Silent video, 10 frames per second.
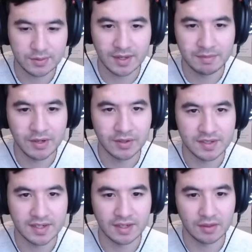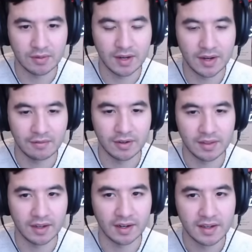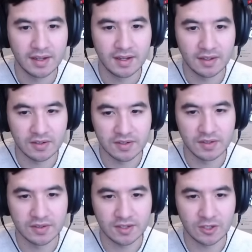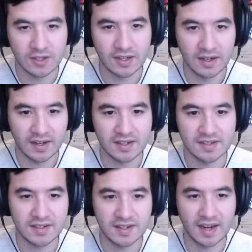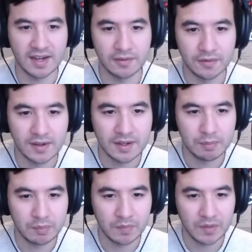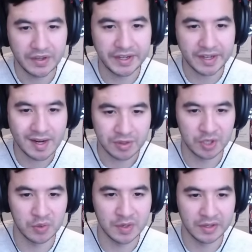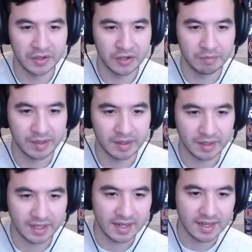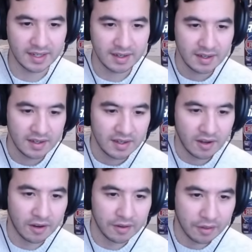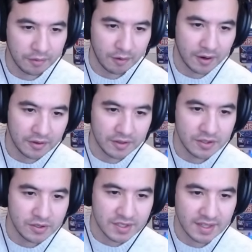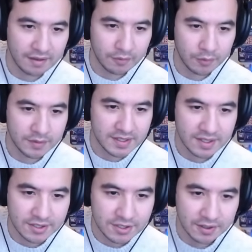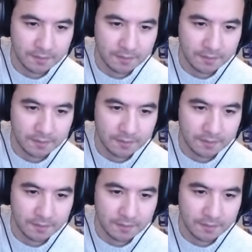I'm noticing throughout everything. There's no such thing as kind of kicking out the rear a little bit, getting on the throttle and using that for rotation.